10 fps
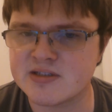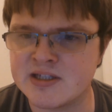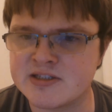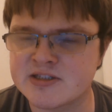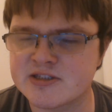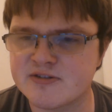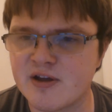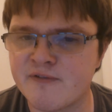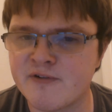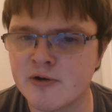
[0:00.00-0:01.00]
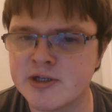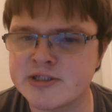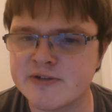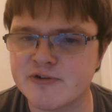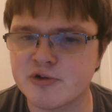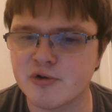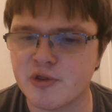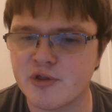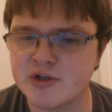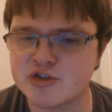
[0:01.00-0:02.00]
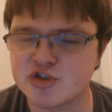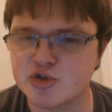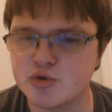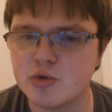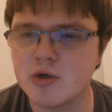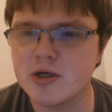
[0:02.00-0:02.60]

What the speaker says: It's a fairly difficult thing to